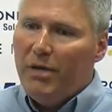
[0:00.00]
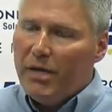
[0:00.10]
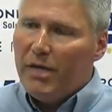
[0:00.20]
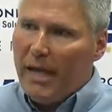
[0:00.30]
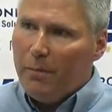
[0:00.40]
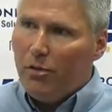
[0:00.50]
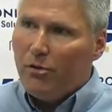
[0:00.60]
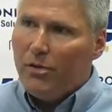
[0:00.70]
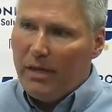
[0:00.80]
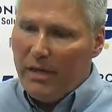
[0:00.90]
big
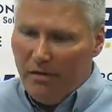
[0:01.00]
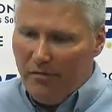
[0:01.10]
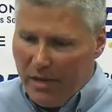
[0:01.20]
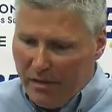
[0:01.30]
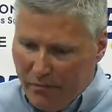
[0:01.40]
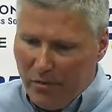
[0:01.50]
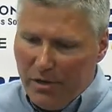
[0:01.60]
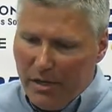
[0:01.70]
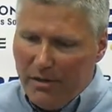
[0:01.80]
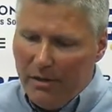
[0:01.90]
enabler in the innovative
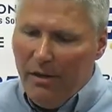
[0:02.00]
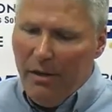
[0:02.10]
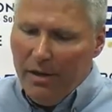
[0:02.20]
front end